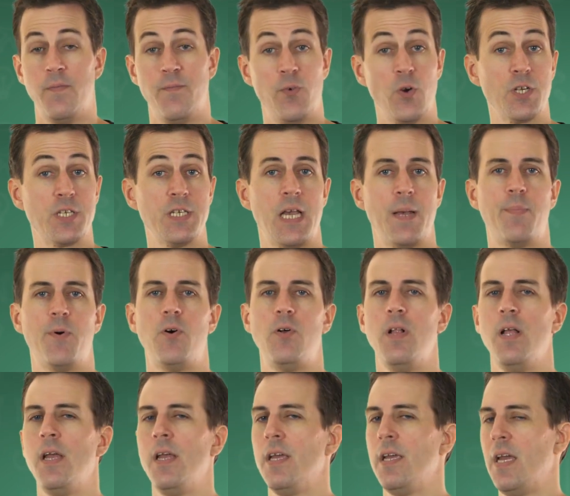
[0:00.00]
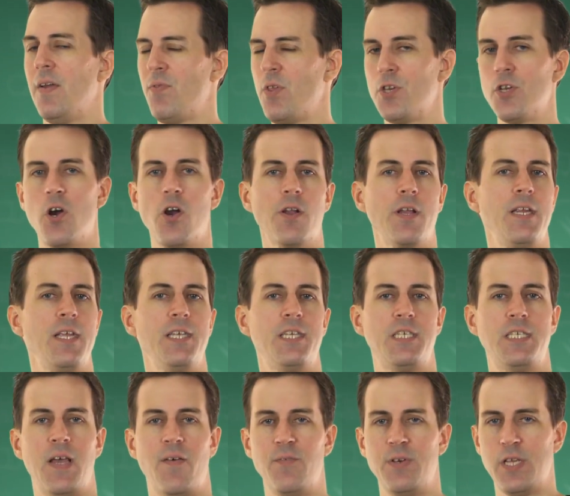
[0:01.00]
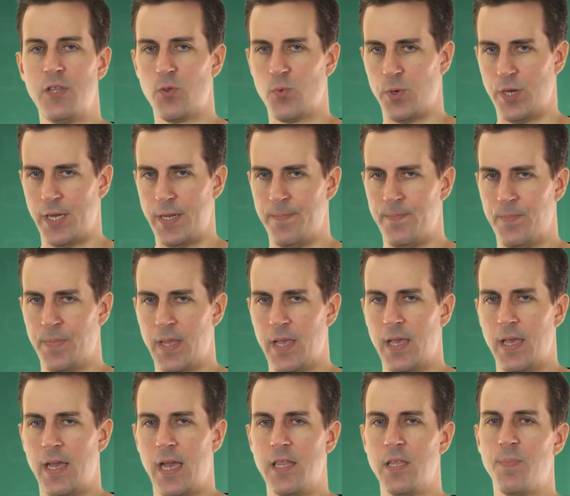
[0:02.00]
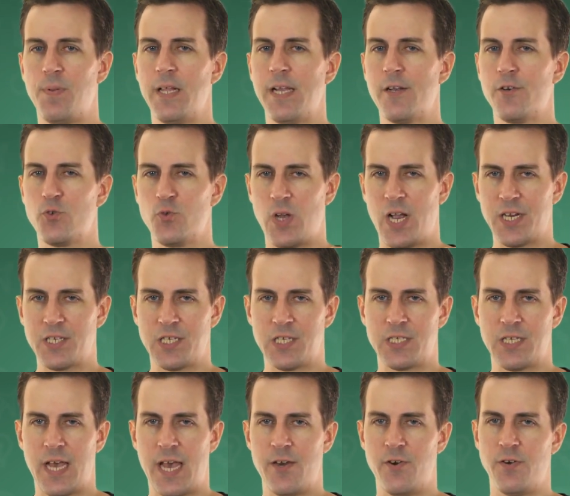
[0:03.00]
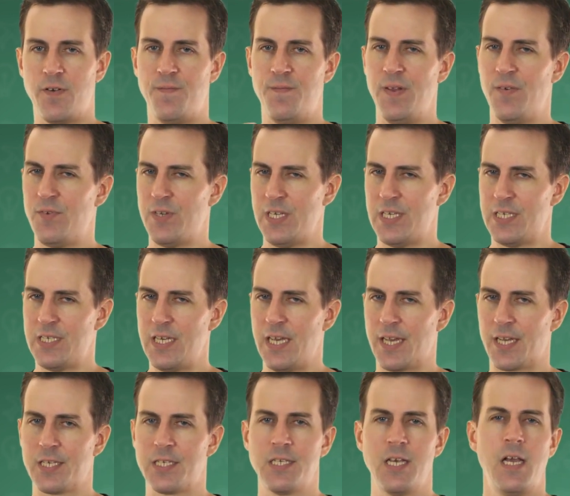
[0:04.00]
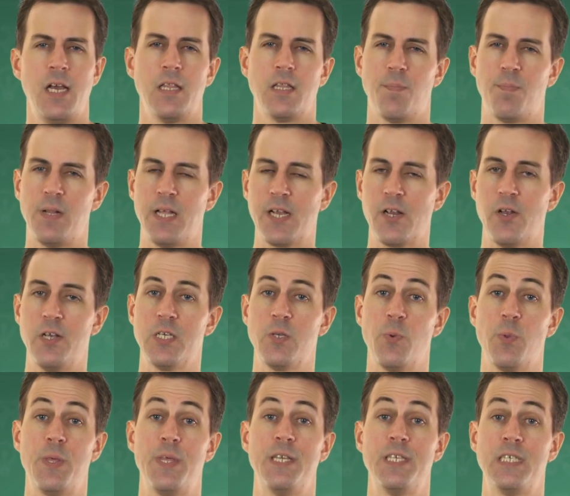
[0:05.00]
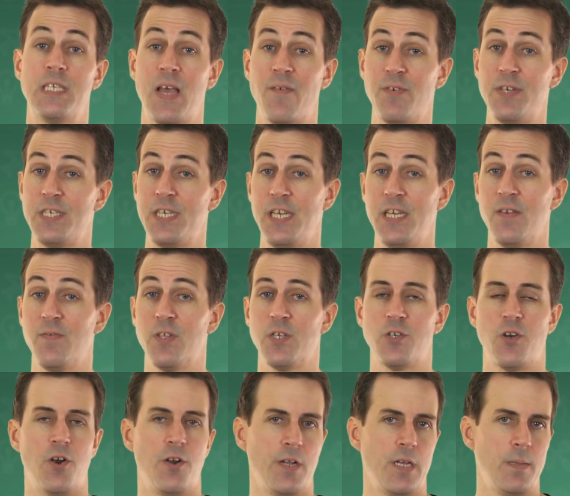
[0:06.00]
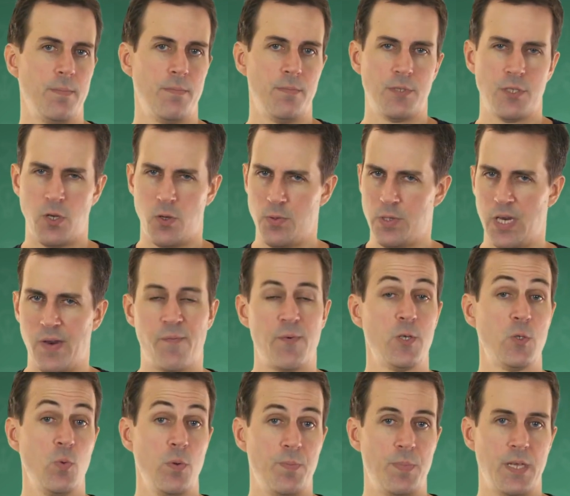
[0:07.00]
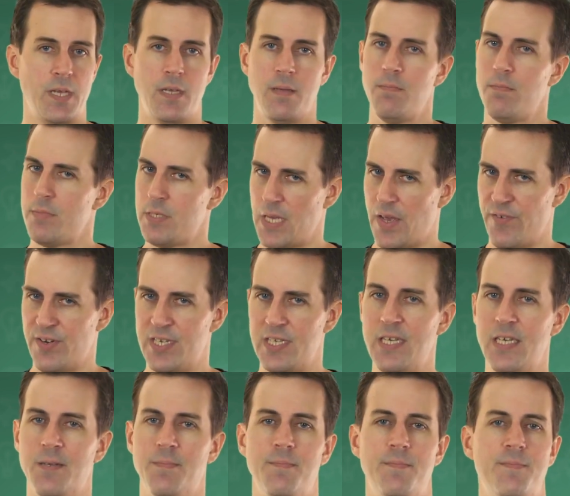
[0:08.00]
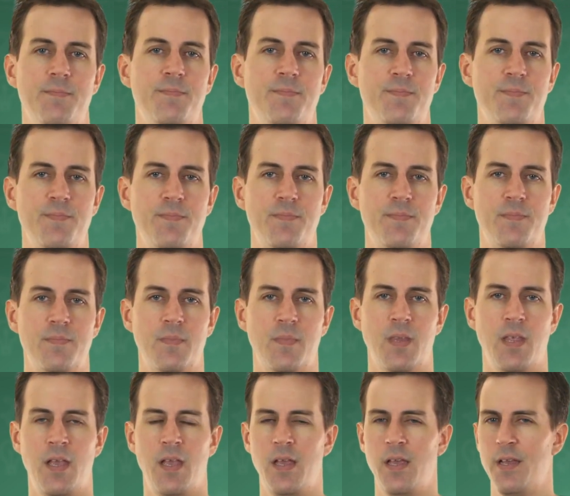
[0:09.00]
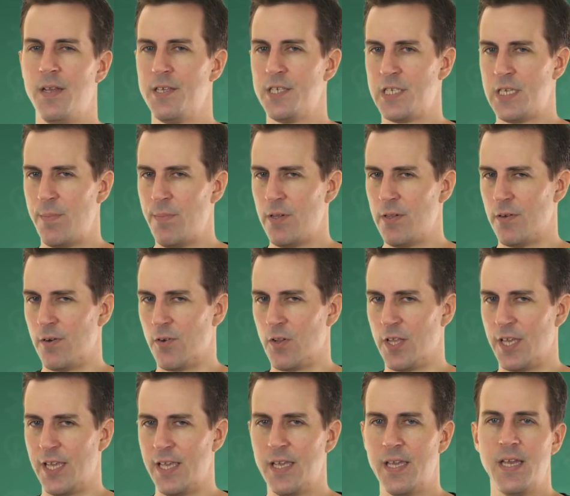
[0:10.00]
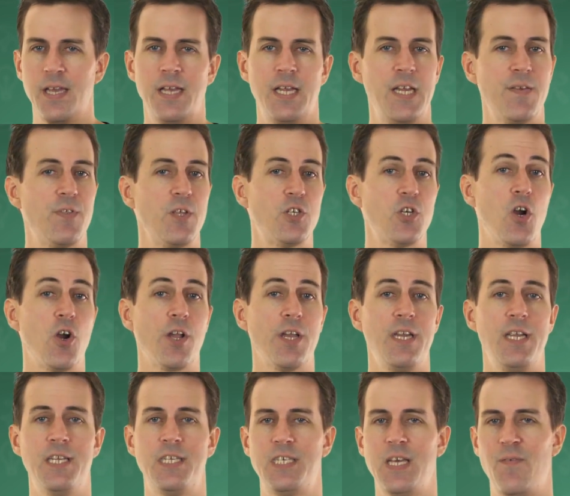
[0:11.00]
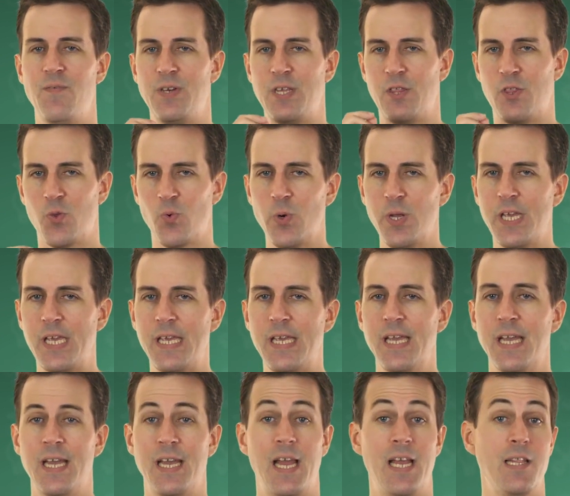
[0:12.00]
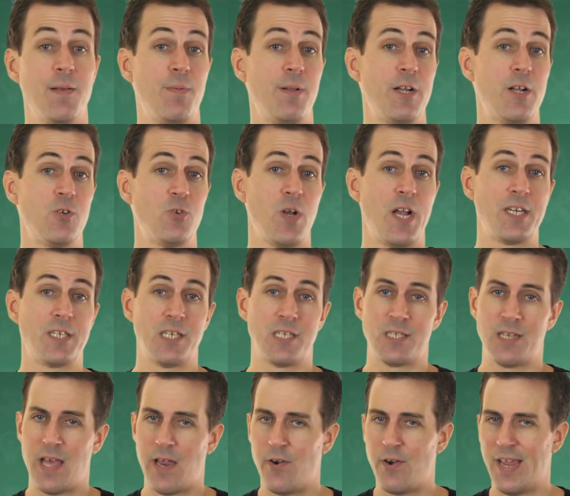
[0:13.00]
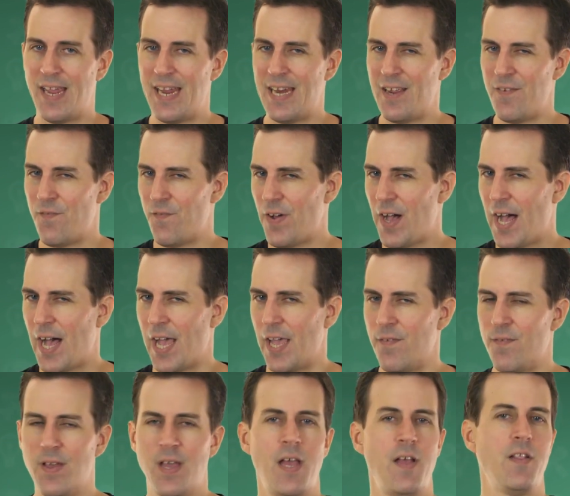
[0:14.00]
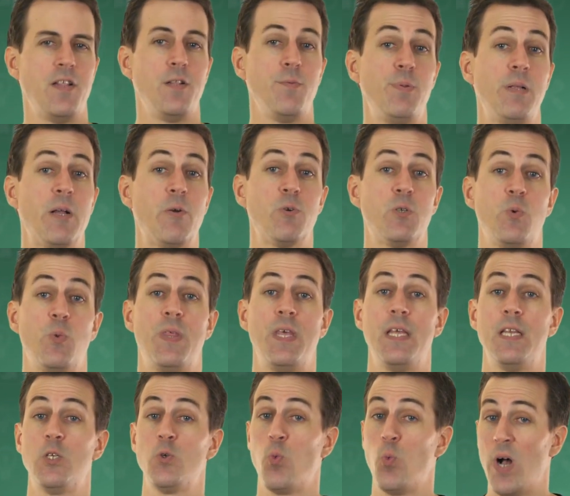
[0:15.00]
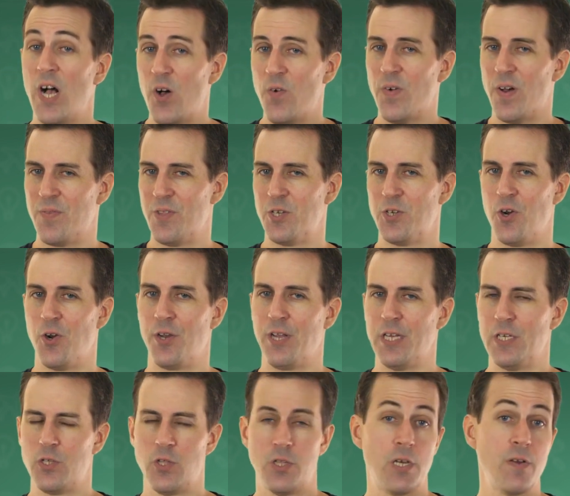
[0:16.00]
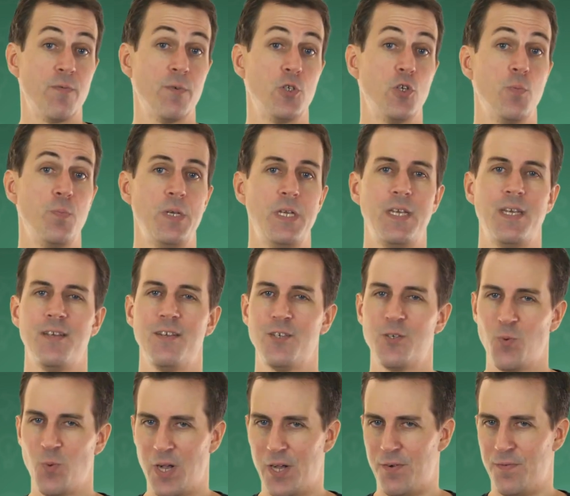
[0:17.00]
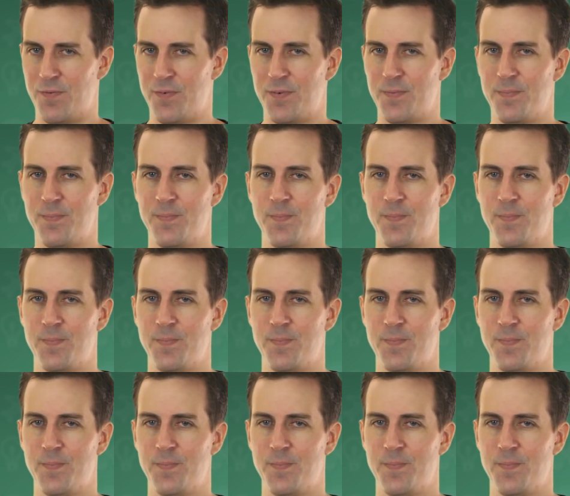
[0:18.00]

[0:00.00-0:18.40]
For example, if the target is seventy-three, and the player drags the slider to fifty-six, the player is within seventeen of the target, so the difference would be seventeen. Similarly, if the target is seventy-three, and the player drags the slider to eighty-five, then the player is within twelve of the target, so the difference should be twelve.